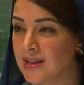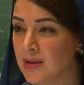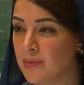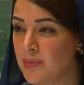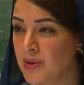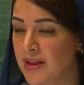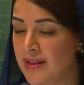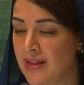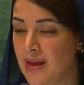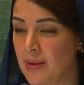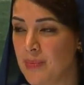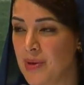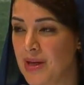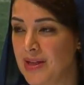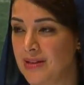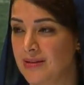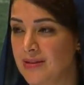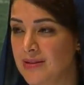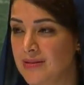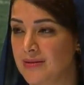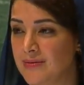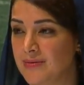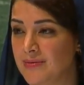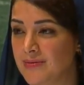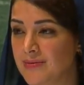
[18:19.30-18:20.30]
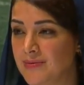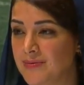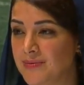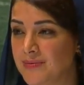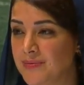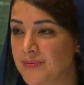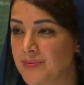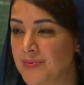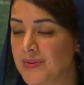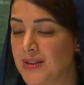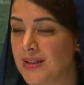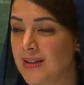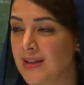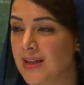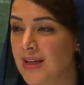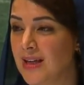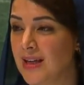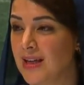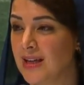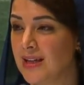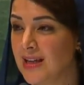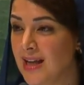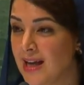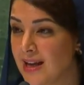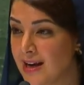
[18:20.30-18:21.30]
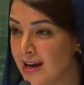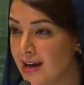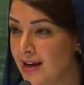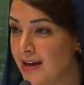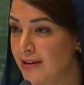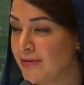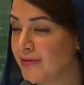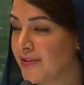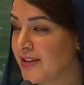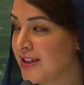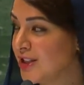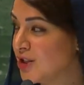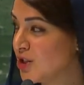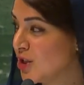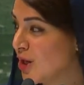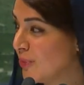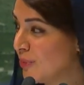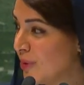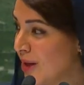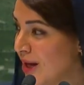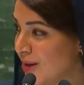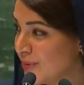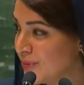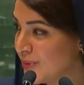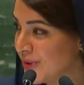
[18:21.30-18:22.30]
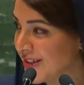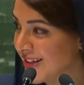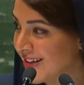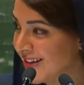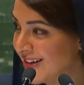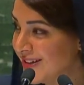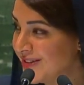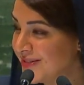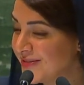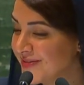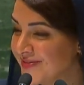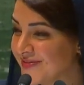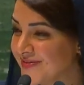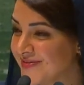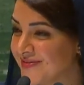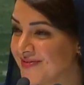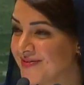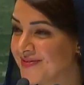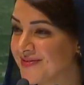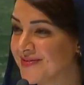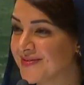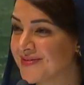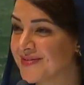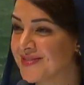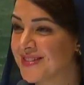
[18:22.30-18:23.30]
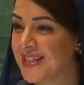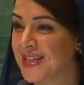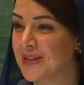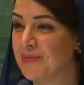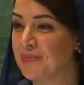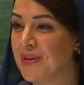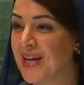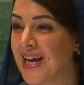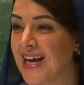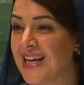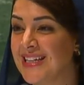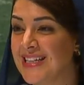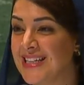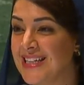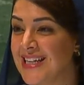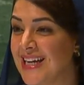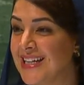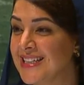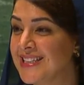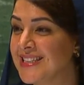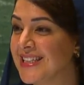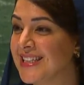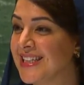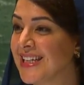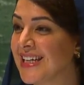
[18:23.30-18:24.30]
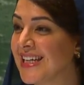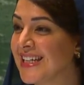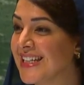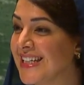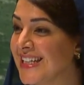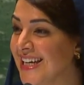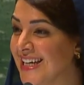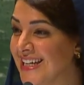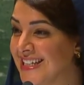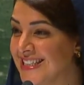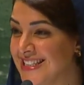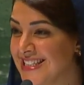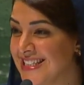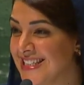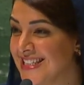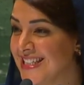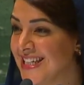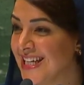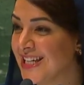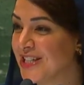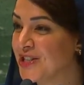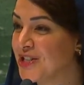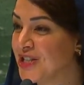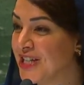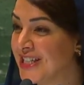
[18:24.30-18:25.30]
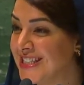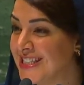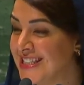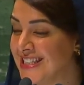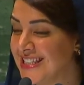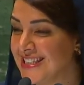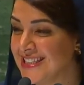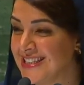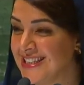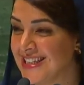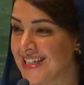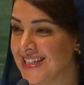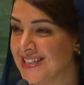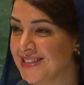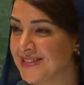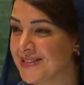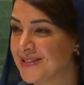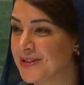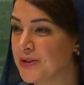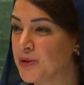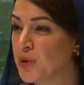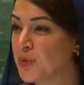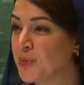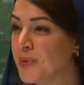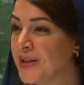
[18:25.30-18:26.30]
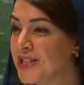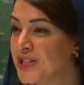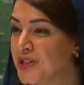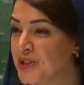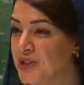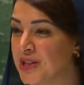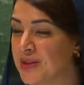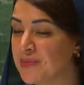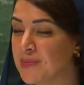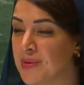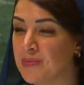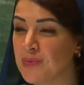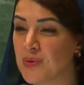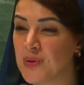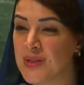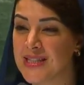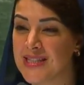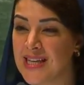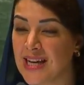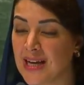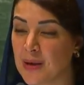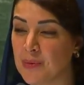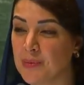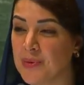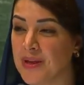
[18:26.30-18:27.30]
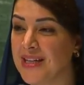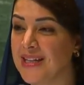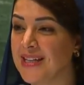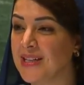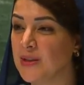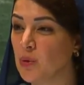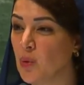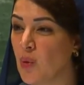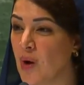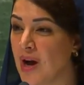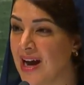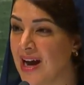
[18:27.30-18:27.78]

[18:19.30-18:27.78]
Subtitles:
this experience that is invaluable. We see in our youth the potential of future leaders,